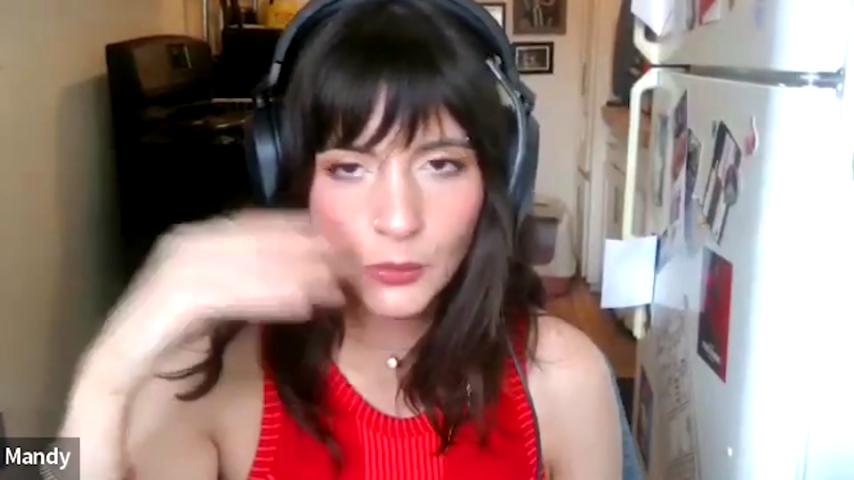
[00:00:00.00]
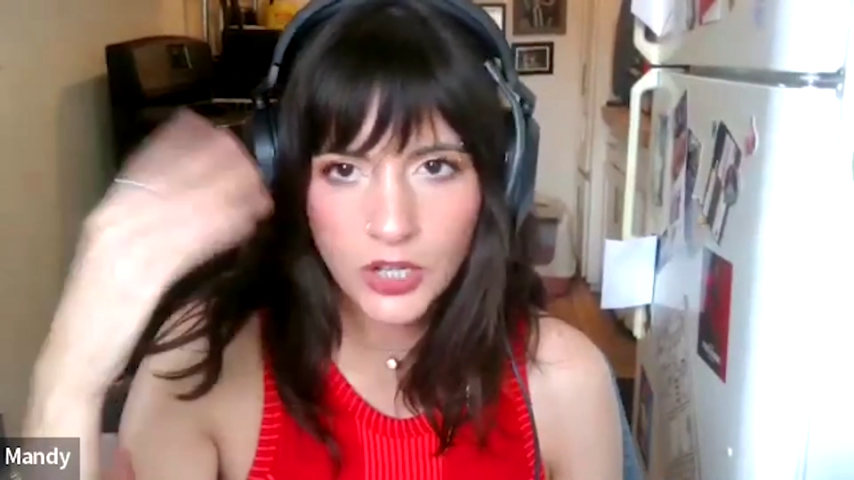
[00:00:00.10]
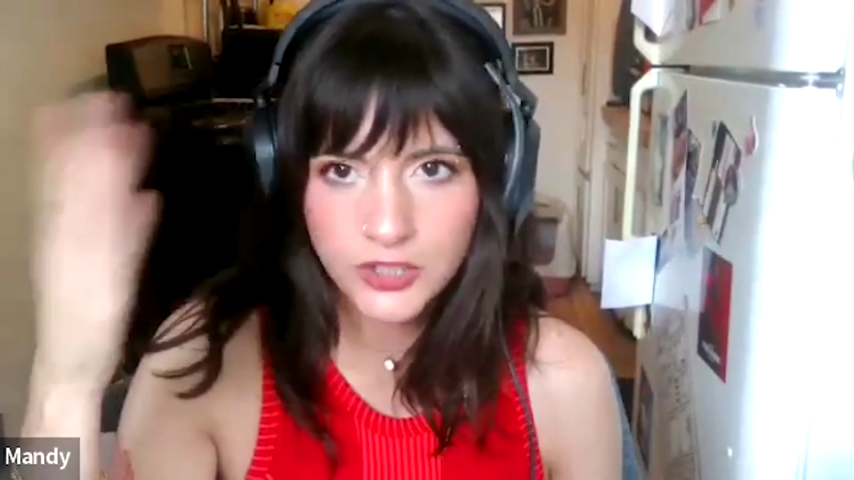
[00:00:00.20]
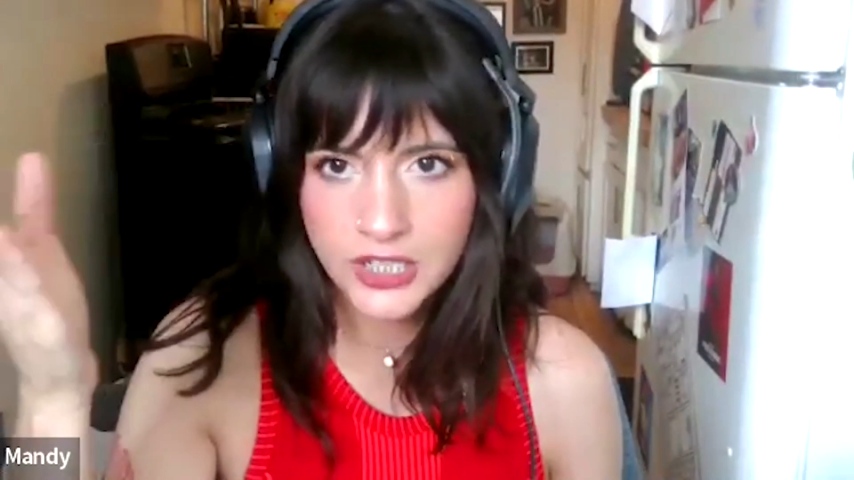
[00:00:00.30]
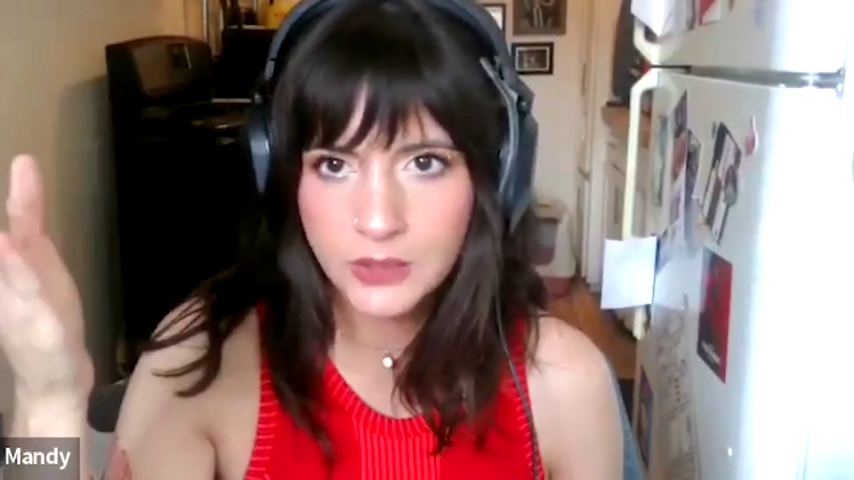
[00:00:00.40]

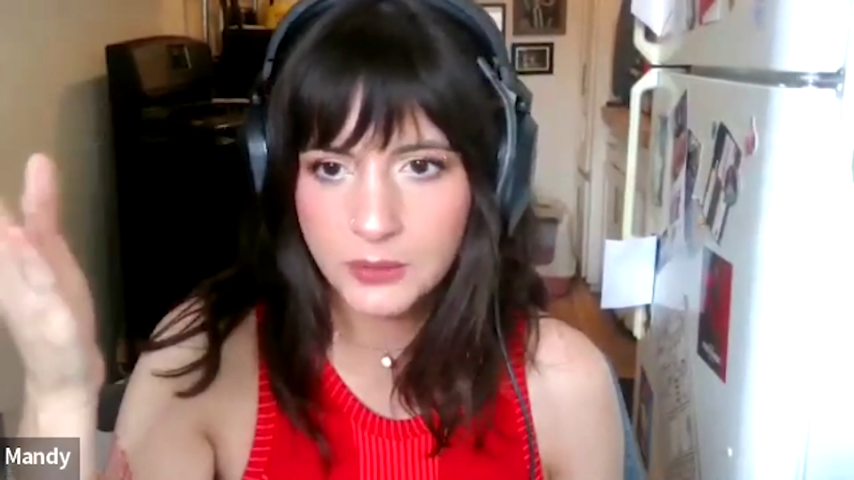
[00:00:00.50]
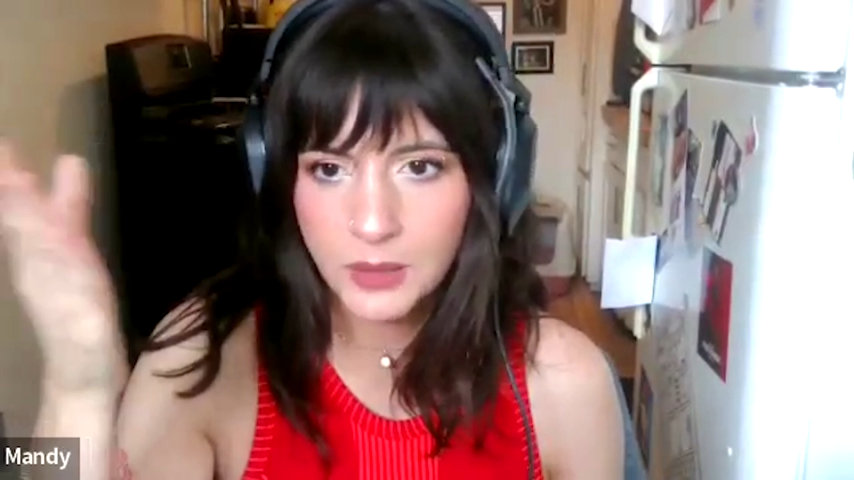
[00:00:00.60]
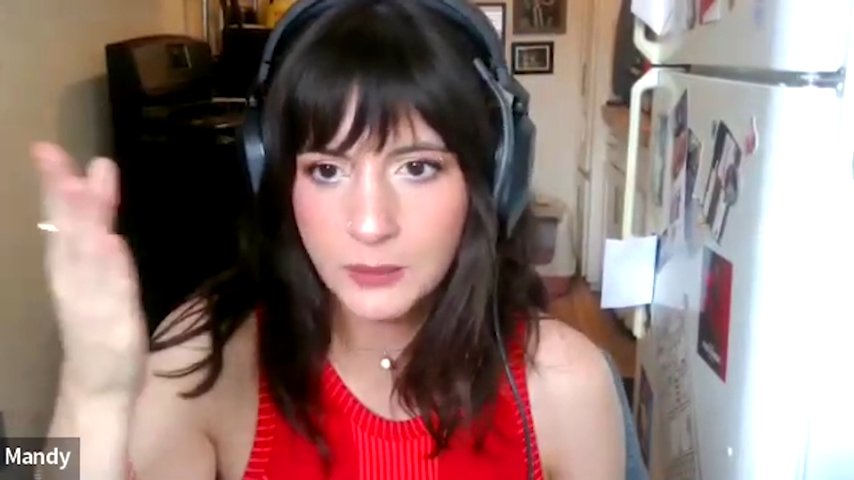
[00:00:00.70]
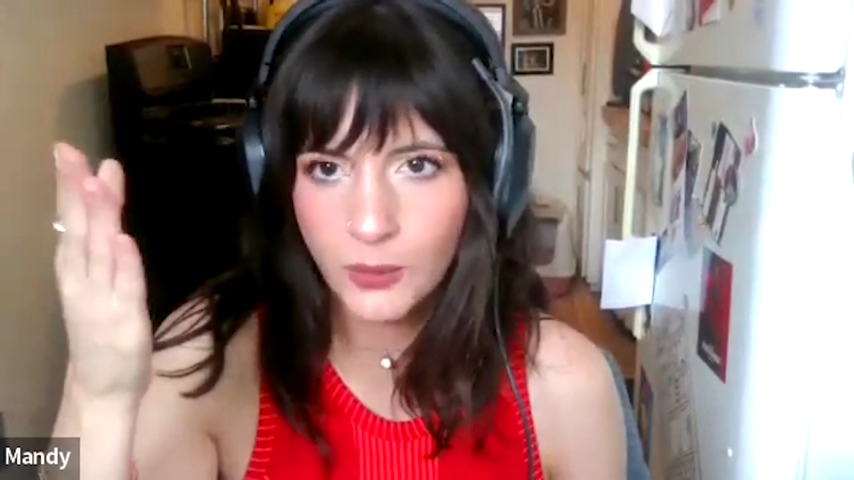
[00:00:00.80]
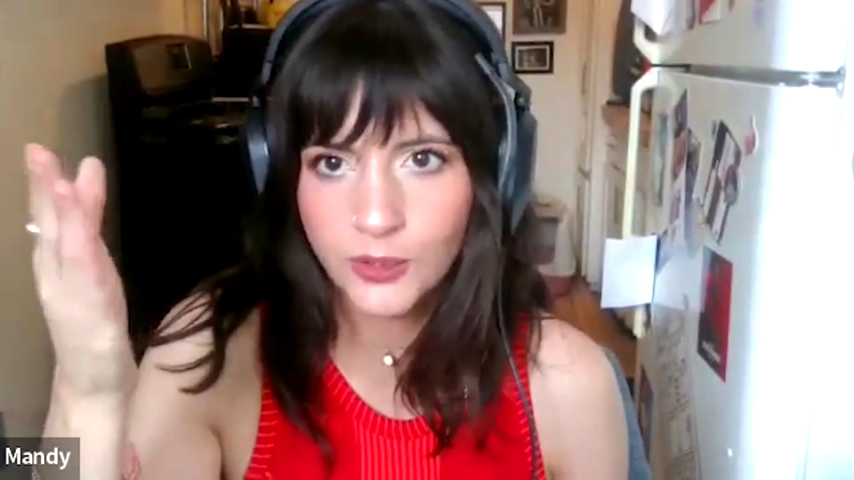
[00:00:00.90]
watching it with
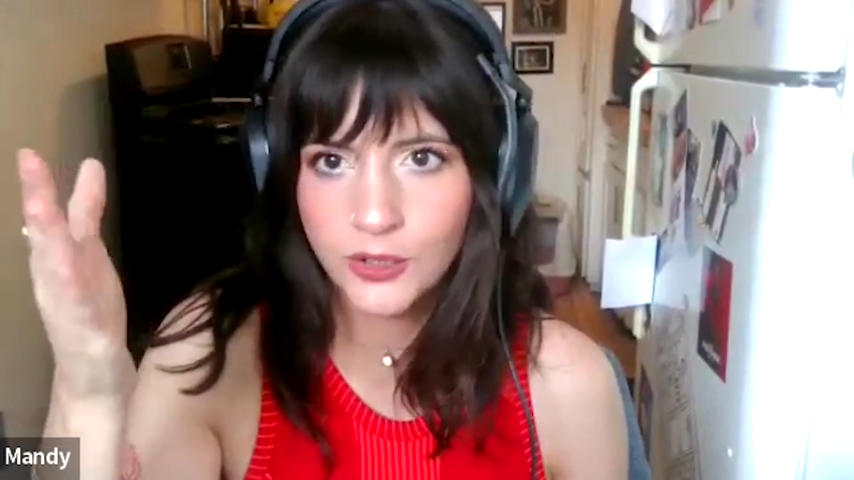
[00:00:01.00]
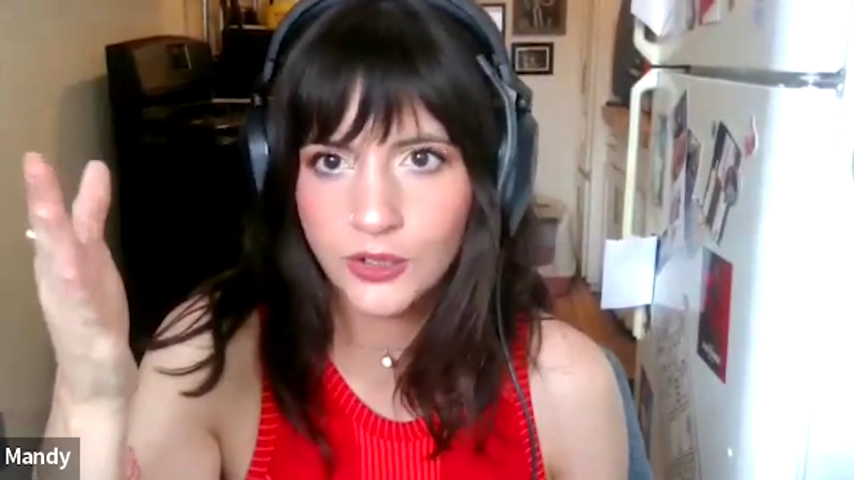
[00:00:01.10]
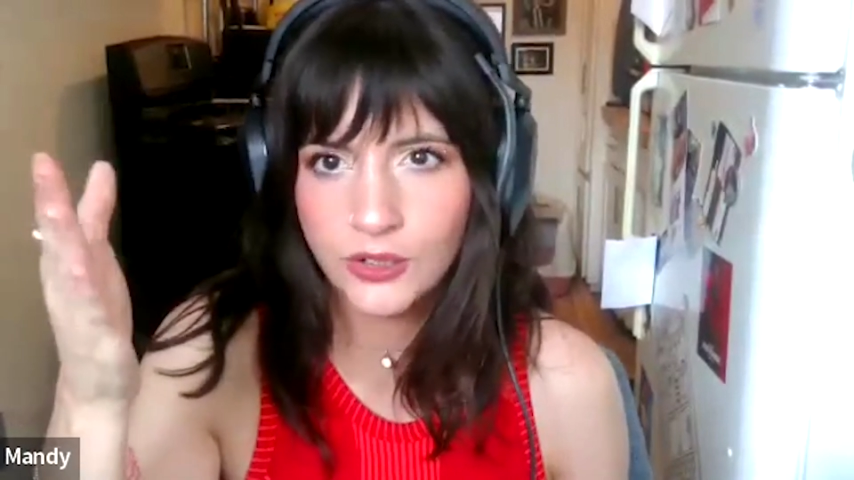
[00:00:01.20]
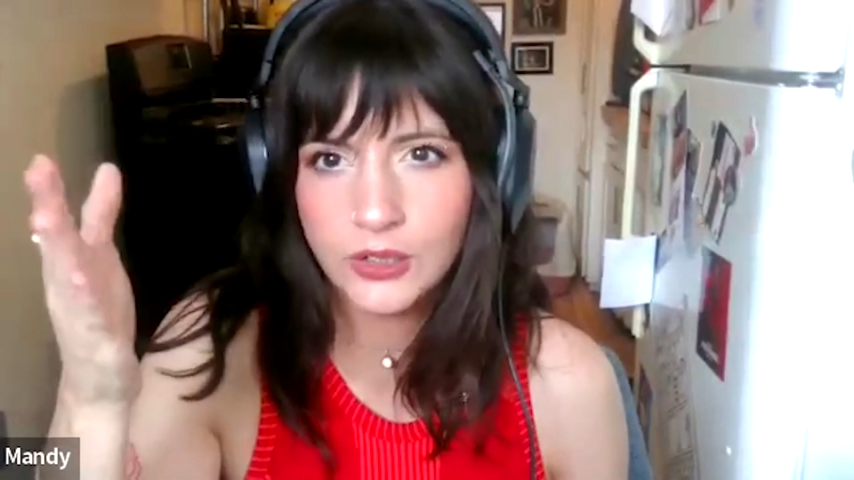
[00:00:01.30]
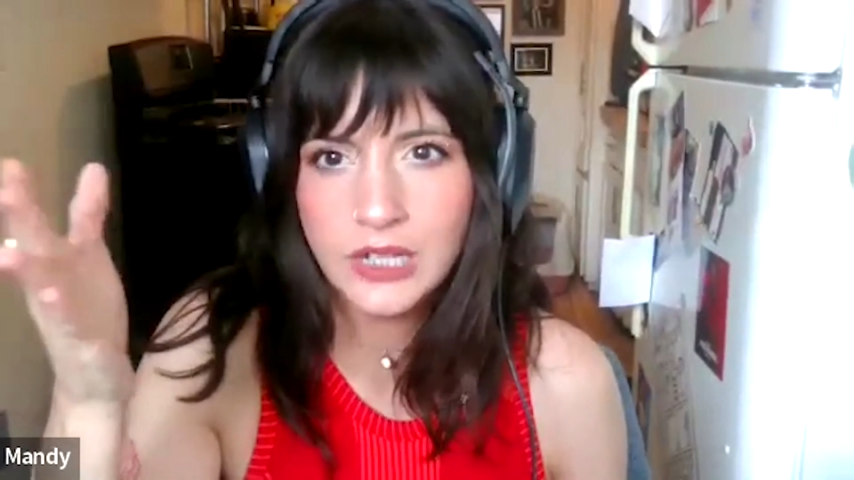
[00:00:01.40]
my
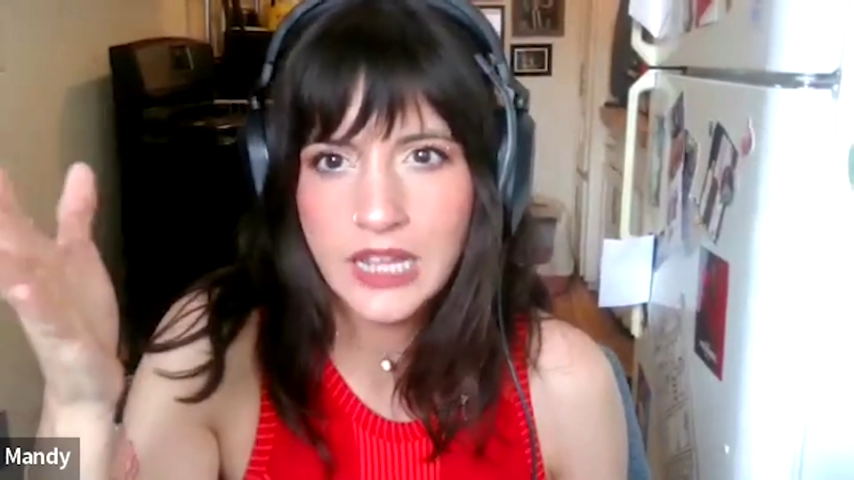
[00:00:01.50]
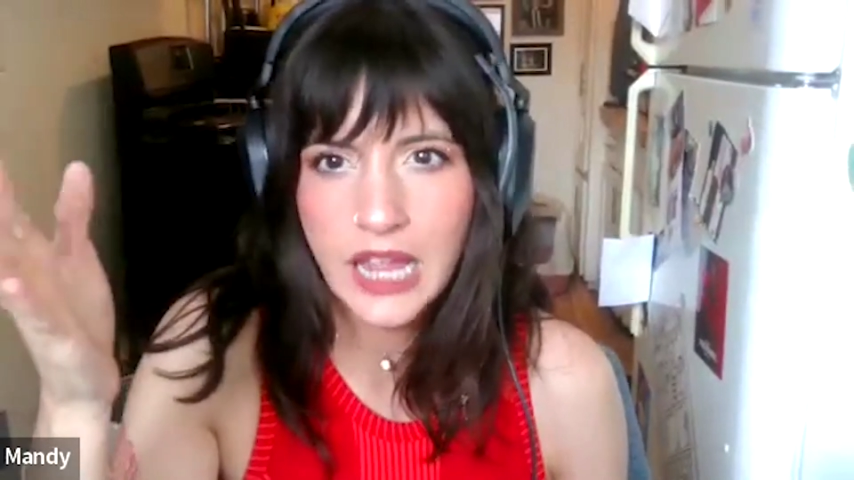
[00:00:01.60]
partner